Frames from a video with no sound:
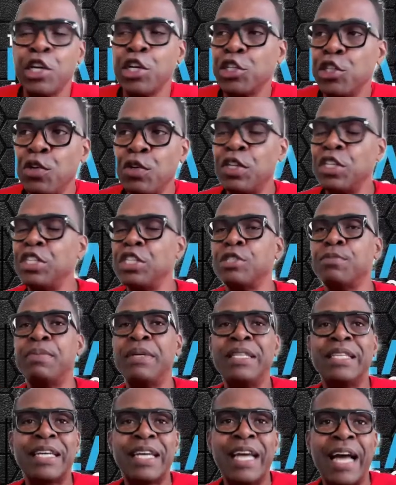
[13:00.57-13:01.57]
You could just be
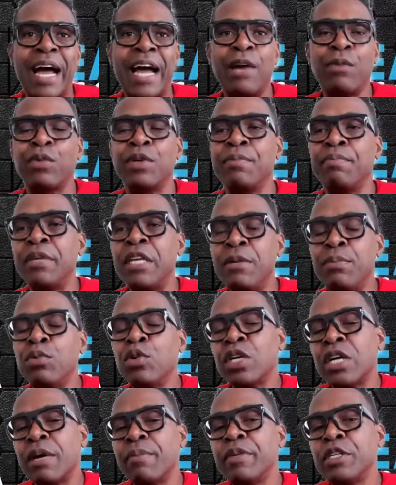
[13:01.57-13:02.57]
the guy when people
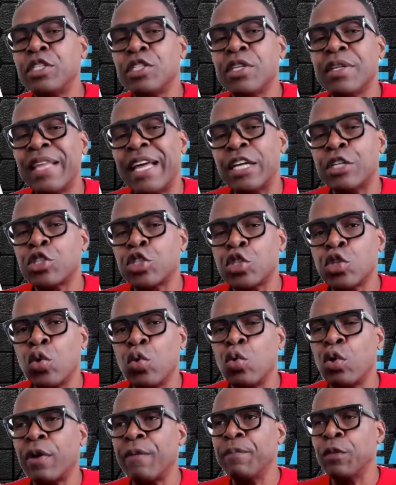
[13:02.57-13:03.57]
come into that
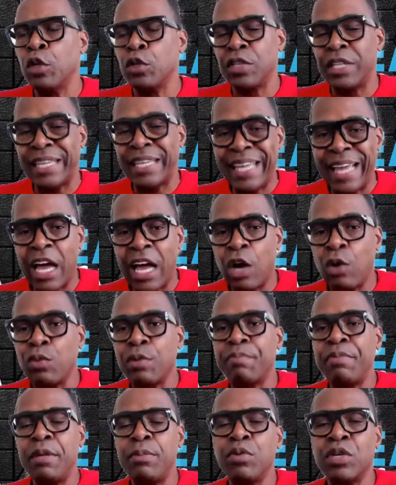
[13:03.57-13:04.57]
store, the gal, when
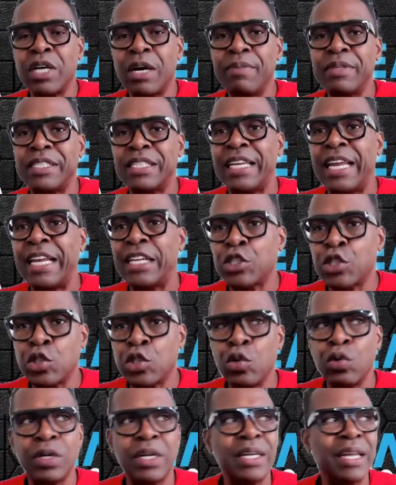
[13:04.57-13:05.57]
people come into that
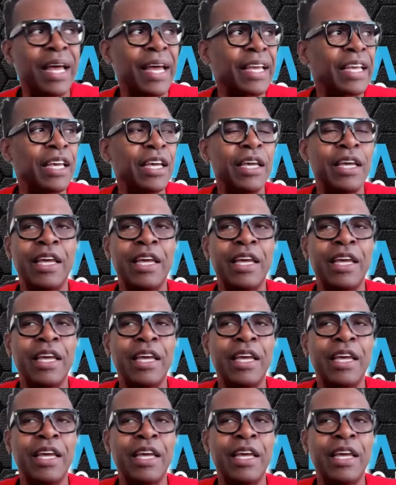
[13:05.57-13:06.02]
store, they're like,